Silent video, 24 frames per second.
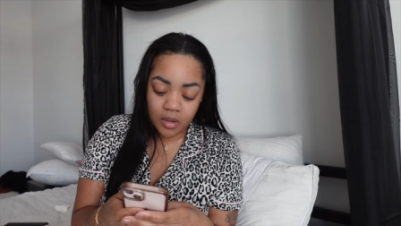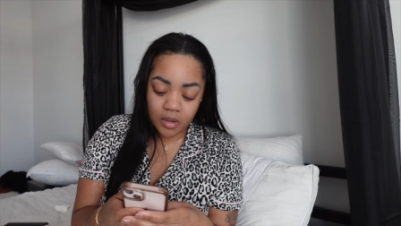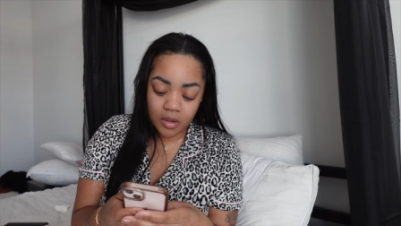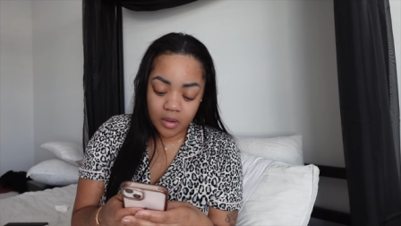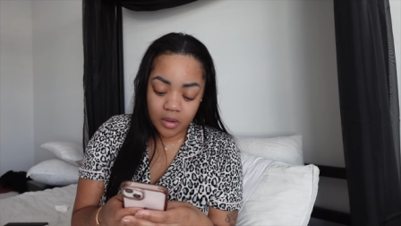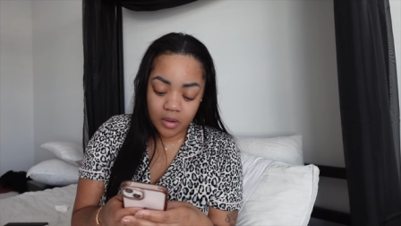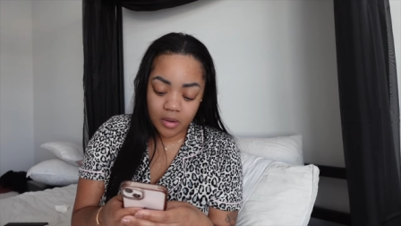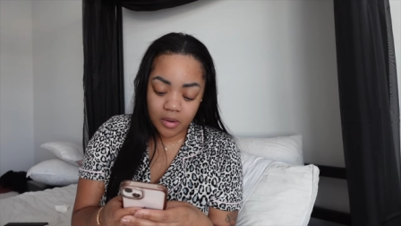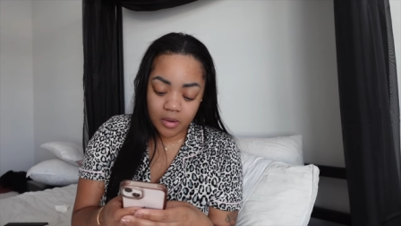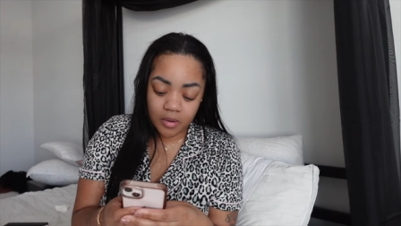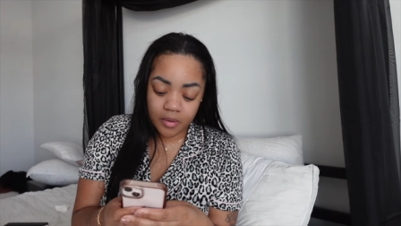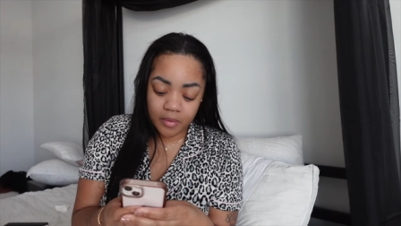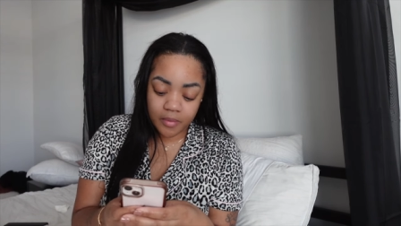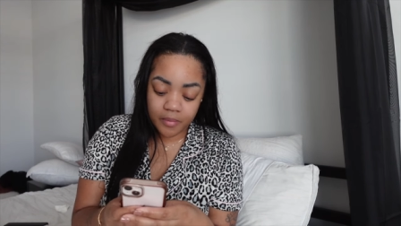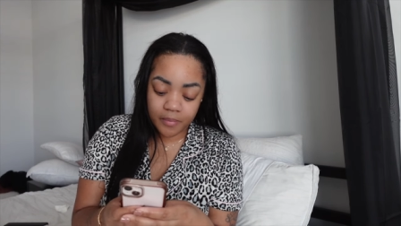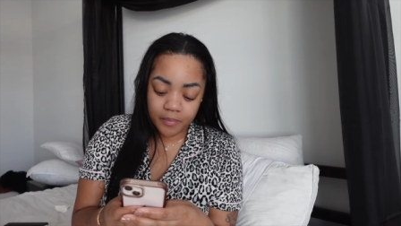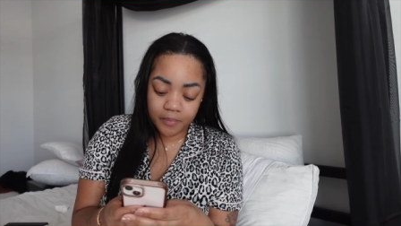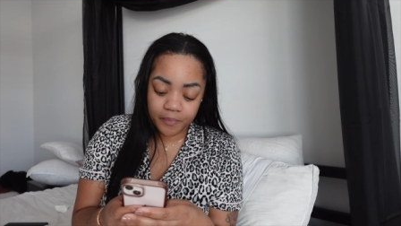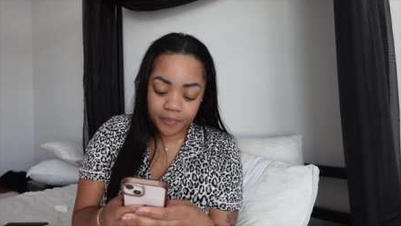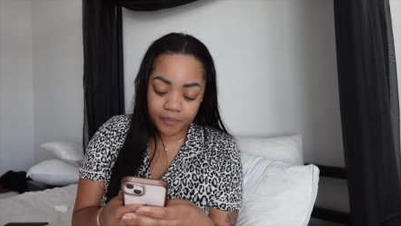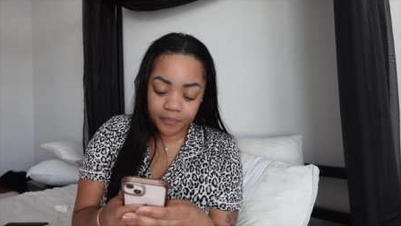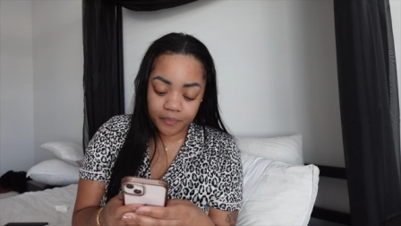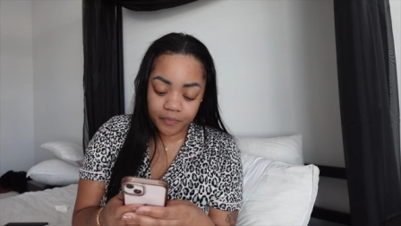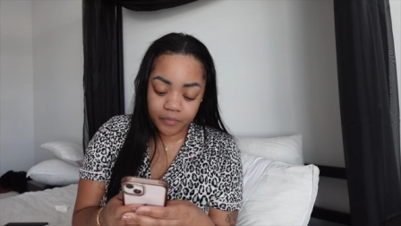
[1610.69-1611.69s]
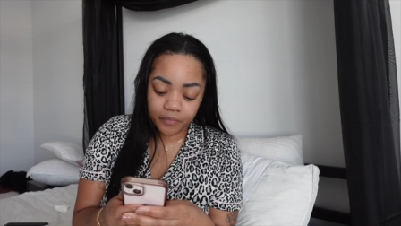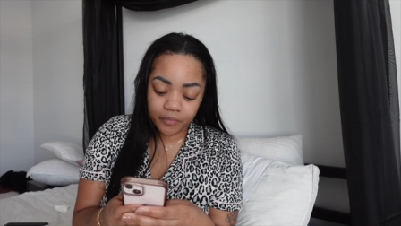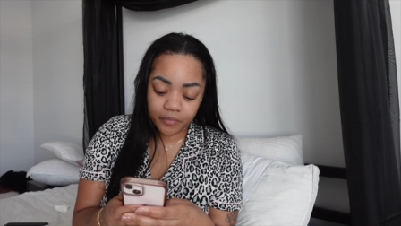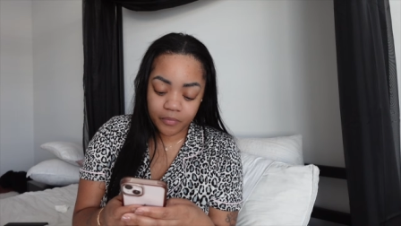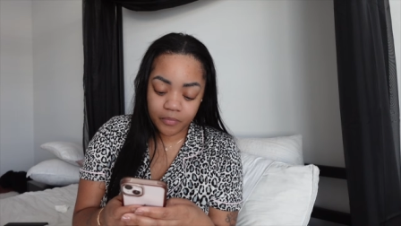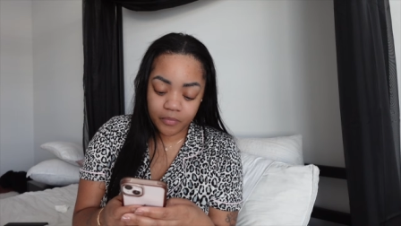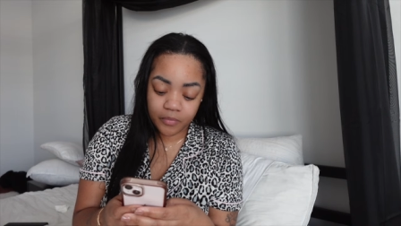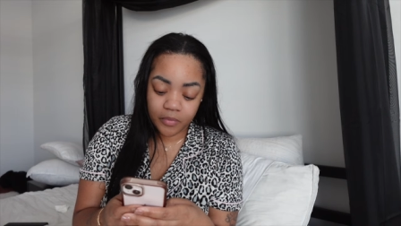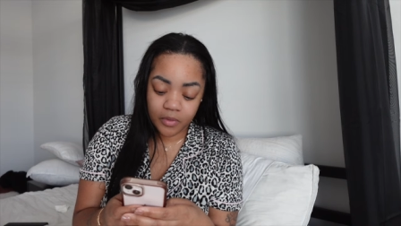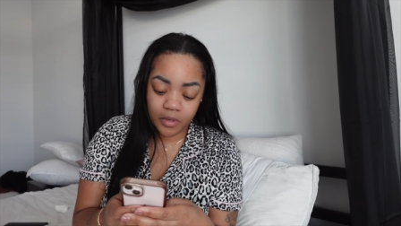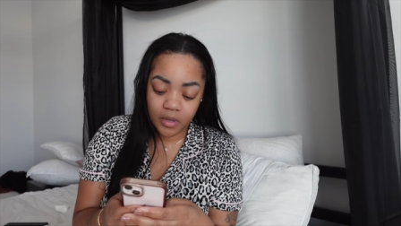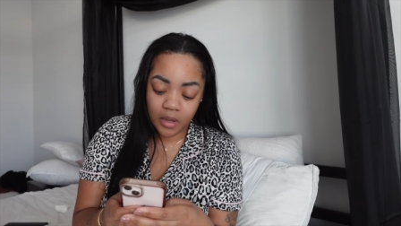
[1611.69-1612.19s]
Um,
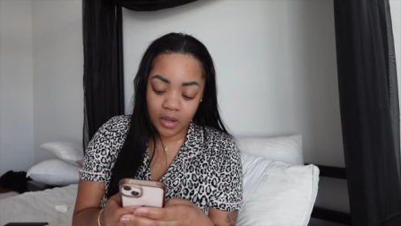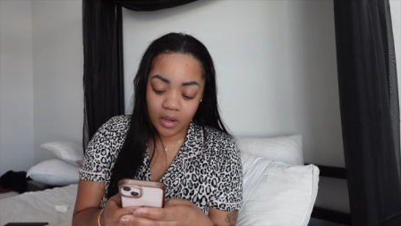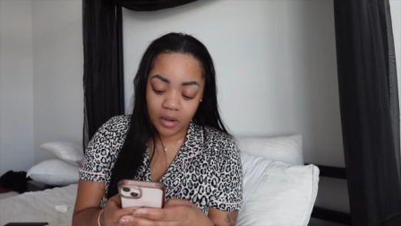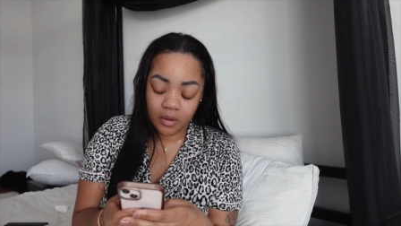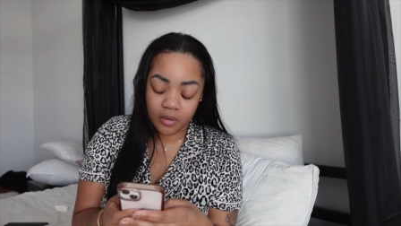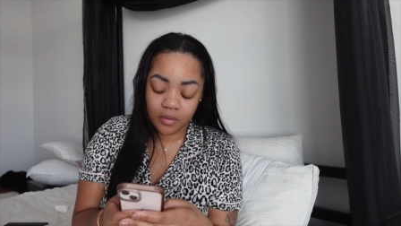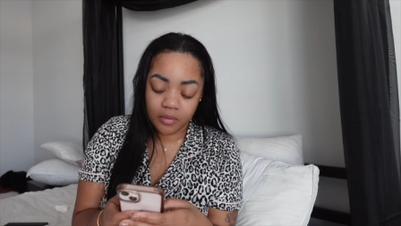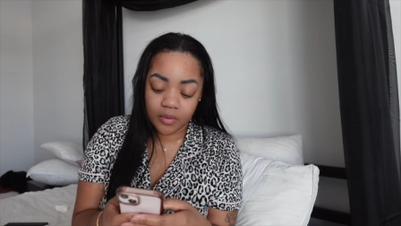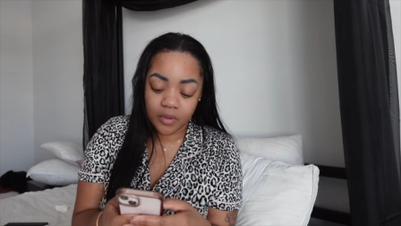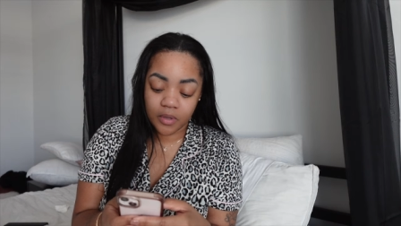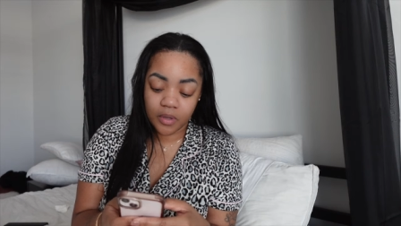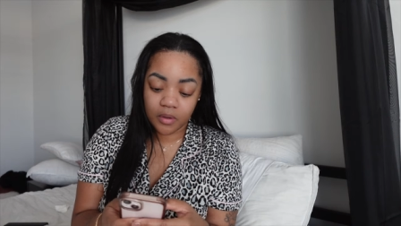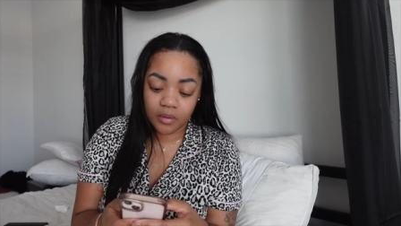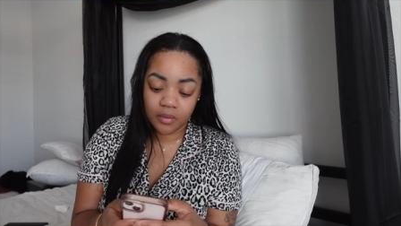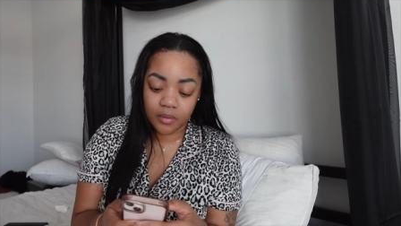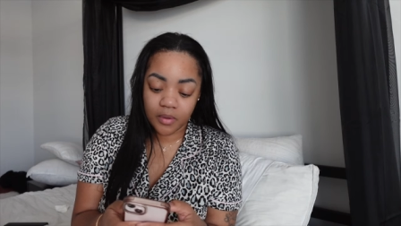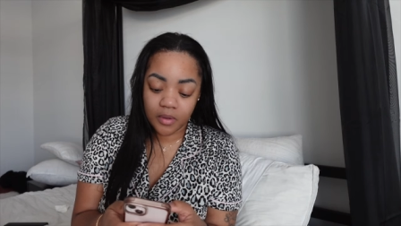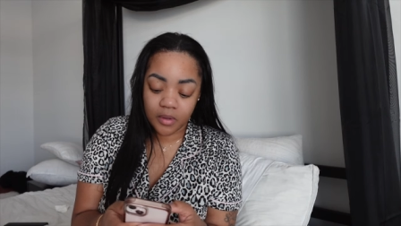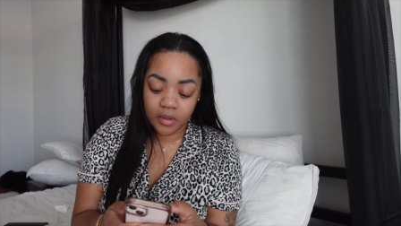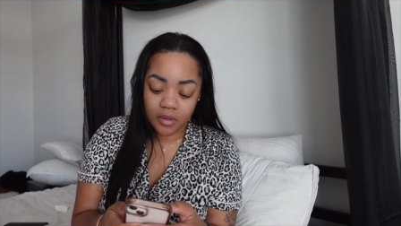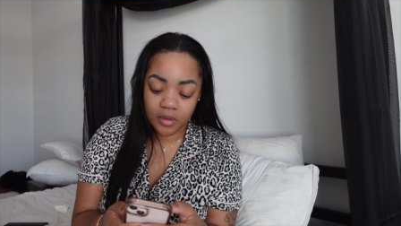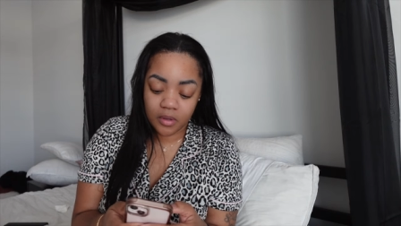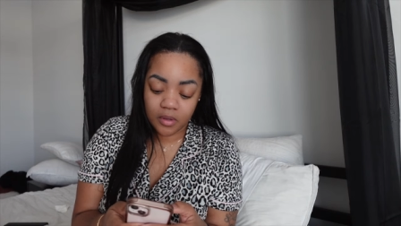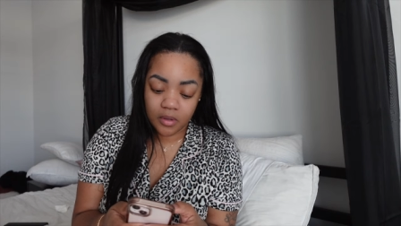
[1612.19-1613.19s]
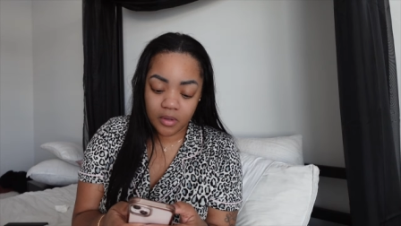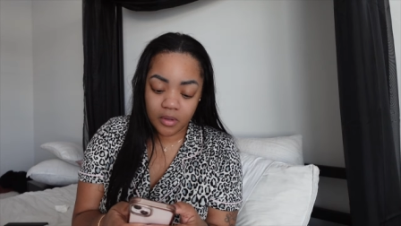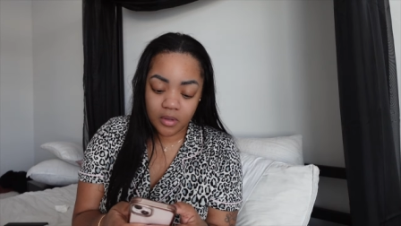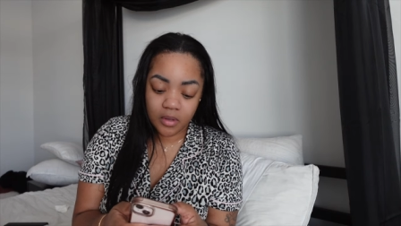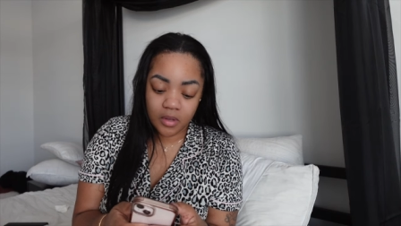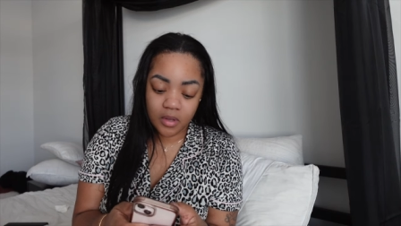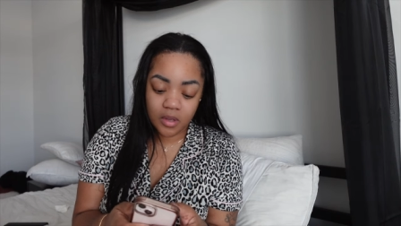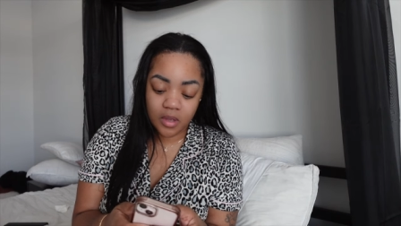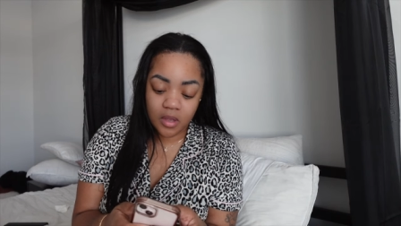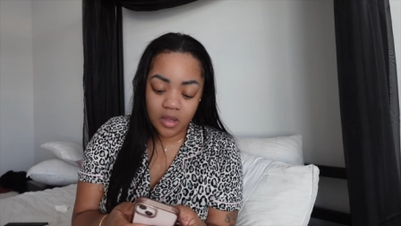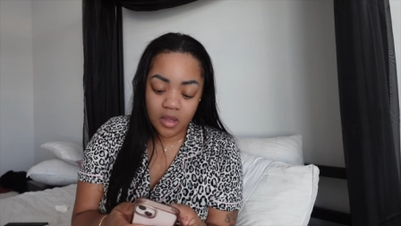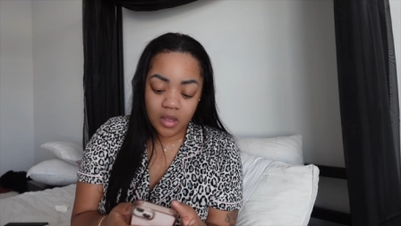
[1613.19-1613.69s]
I don't know.
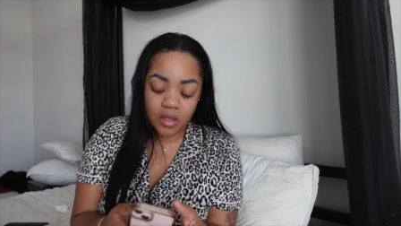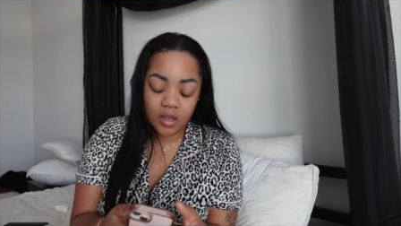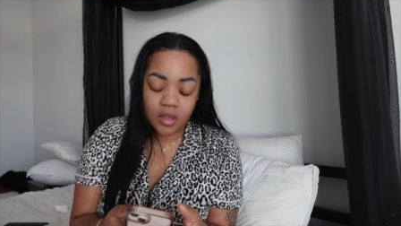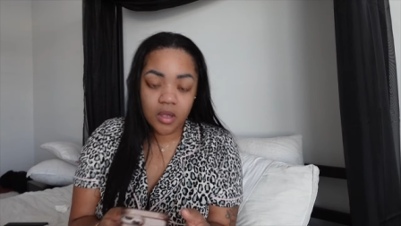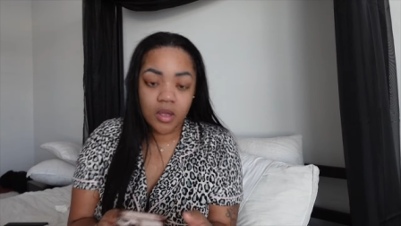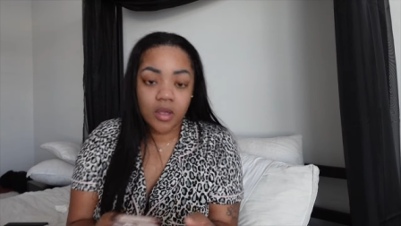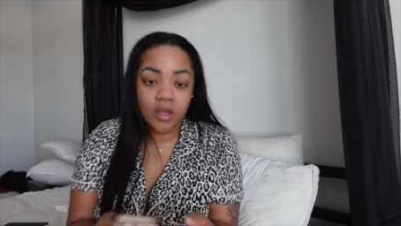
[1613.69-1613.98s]
Look.